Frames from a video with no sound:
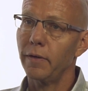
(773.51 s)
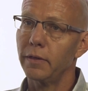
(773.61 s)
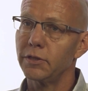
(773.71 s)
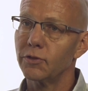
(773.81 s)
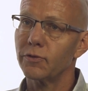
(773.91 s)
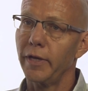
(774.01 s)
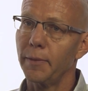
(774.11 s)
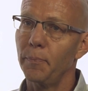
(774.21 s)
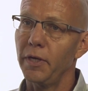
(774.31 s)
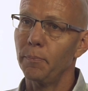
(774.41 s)
just
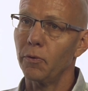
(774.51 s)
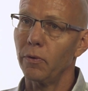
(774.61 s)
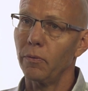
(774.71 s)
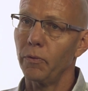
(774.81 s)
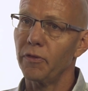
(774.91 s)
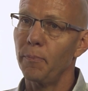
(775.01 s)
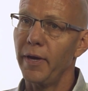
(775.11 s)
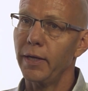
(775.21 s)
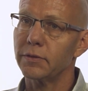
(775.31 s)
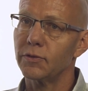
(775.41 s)
like people with
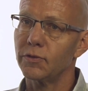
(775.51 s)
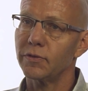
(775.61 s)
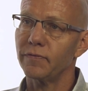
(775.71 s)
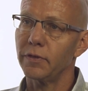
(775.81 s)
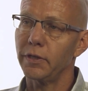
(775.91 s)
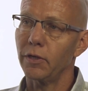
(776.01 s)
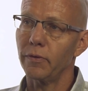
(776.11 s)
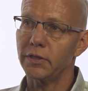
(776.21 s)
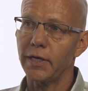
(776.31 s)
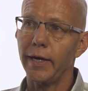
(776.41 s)
pets,
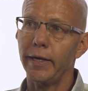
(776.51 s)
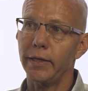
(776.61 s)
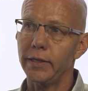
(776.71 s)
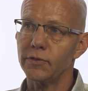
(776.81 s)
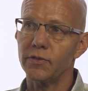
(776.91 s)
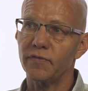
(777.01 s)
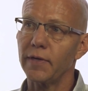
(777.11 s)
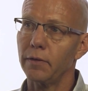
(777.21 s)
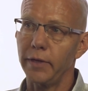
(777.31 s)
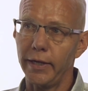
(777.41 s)
the diet is the
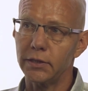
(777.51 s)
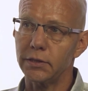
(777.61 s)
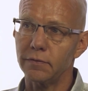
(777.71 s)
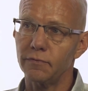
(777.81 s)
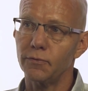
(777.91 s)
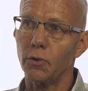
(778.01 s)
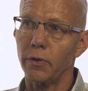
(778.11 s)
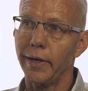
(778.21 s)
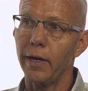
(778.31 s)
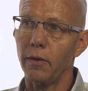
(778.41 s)
foundation
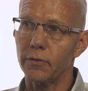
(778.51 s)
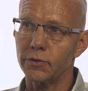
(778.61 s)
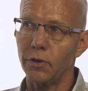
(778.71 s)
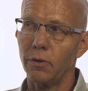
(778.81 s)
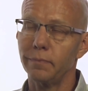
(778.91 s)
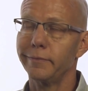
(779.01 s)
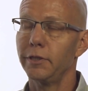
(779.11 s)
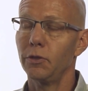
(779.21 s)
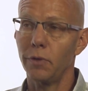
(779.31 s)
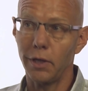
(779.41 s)
for health. So
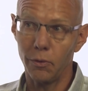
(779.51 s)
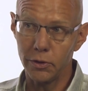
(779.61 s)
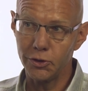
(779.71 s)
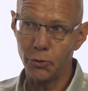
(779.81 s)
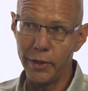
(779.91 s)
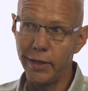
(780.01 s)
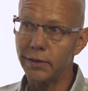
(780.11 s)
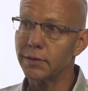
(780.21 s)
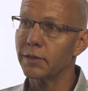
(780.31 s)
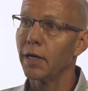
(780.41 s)
you are what you
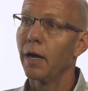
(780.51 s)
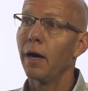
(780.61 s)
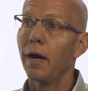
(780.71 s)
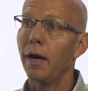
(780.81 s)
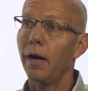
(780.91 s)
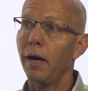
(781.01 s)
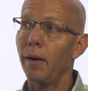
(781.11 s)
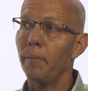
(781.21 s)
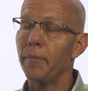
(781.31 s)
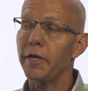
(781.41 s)
eat.
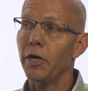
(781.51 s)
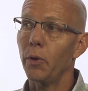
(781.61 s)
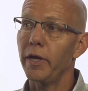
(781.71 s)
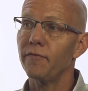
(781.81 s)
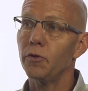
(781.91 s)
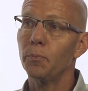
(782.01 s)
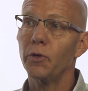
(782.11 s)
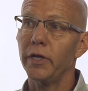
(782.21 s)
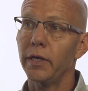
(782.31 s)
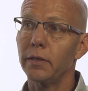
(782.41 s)
If you
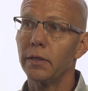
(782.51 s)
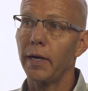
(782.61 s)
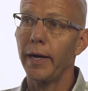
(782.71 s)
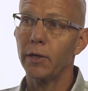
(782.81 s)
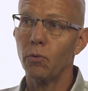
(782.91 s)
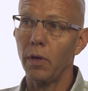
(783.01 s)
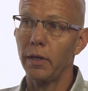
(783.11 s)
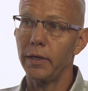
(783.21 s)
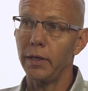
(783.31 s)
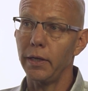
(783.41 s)
put in high
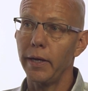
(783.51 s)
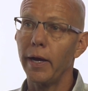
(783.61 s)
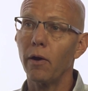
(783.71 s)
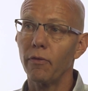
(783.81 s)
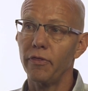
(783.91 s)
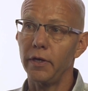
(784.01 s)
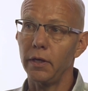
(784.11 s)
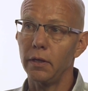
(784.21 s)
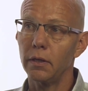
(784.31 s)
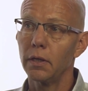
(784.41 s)
quality,
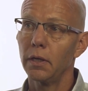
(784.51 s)
healthy